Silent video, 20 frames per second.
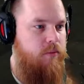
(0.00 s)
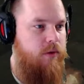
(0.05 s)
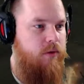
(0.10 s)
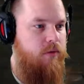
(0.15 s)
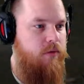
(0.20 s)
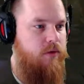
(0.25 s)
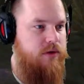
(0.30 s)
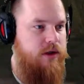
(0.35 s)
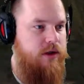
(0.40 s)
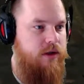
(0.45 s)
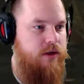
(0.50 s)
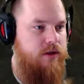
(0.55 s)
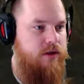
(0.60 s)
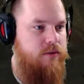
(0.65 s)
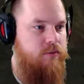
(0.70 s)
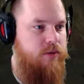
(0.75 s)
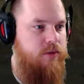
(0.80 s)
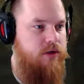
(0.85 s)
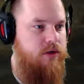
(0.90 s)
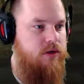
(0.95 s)
It won't take us
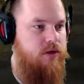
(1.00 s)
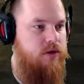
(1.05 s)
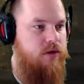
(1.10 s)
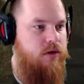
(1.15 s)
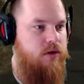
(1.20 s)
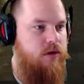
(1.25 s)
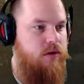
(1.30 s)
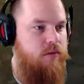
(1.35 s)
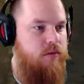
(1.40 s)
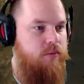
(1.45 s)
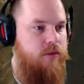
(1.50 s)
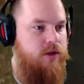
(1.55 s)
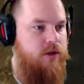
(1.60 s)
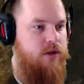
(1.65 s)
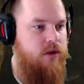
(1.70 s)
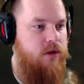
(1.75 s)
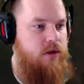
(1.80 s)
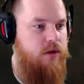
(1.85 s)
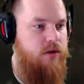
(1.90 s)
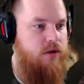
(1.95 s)
much,
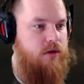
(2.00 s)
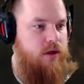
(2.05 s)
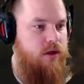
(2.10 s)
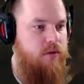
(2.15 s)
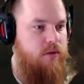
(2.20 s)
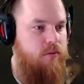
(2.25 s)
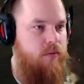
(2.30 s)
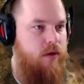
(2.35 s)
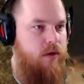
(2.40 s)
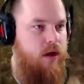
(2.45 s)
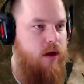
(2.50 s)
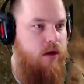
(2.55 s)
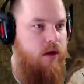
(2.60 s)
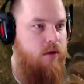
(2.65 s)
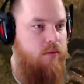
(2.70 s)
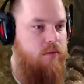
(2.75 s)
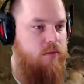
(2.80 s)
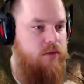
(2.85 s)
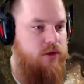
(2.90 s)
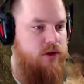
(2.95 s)
much long time.
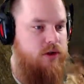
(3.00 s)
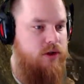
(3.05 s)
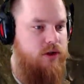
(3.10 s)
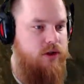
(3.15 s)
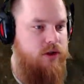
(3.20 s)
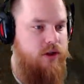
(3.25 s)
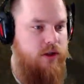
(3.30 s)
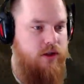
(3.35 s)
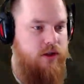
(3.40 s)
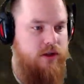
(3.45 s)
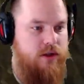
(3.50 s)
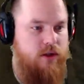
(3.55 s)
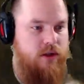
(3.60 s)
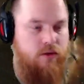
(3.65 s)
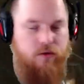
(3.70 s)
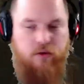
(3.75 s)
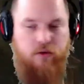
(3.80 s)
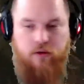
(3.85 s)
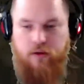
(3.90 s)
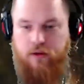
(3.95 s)
Oh, just to check this
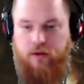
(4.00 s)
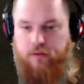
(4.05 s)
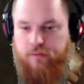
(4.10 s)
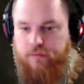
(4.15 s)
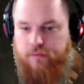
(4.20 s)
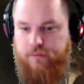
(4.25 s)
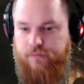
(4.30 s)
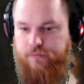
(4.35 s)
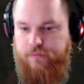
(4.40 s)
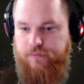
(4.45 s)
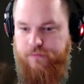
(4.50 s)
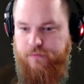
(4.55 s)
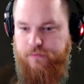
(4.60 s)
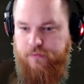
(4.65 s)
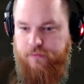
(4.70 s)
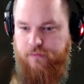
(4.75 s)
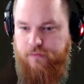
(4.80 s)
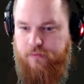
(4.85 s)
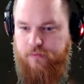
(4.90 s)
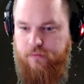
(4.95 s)

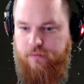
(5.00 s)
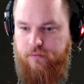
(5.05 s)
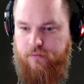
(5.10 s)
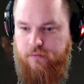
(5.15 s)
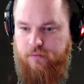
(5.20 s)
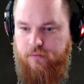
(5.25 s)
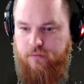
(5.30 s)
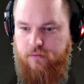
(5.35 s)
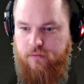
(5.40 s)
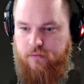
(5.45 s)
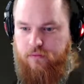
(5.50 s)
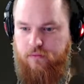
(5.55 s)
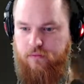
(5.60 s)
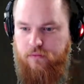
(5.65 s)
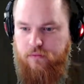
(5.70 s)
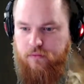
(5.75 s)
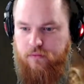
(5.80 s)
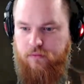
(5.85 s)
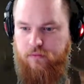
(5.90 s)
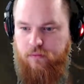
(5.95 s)
out real quick.
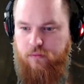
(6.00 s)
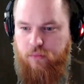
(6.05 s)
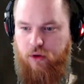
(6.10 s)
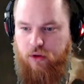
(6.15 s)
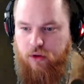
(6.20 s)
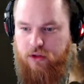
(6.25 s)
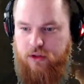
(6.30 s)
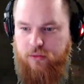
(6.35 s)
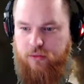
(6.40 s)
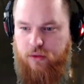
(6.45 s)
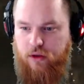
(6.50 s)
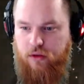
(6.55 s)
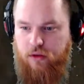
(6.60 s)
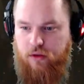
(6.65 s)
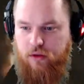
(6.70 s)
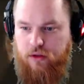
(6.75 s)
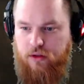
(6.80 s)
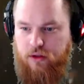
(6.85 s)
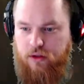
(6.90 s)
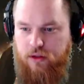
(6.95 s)
Probably
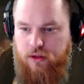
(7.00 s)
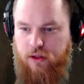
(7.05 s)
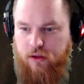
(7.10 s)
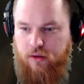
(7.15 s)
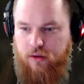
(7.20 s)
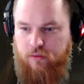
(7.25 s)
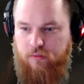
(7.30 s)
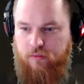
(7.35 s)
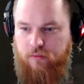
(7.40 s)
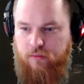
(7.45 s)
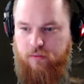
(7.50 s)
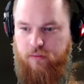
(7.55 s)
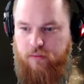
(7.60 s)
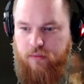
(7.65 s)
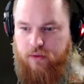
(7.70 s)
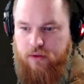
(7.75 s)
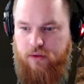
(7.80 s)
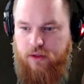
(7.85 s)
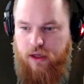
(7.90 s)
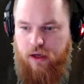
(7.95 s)
smaller because I'm
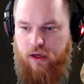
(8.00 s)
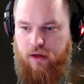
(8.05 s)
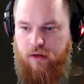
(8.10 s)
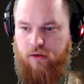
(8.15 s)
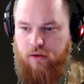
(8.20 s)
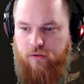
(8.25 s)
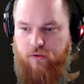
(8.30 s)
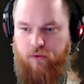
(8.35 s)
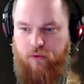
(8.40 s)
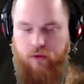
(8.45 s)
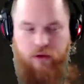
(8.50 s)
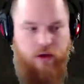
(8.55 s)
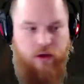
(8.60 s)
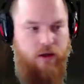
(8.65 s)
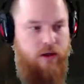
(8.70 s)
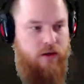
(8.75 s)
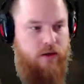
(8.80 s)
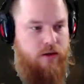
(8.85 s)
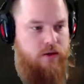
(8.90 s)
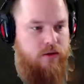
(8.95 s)
tired of
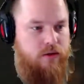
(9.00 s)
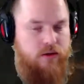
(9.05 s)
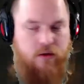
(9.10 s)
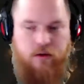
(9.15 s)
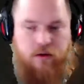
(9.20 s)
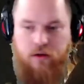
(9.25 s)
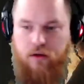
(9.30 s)
Fortnite.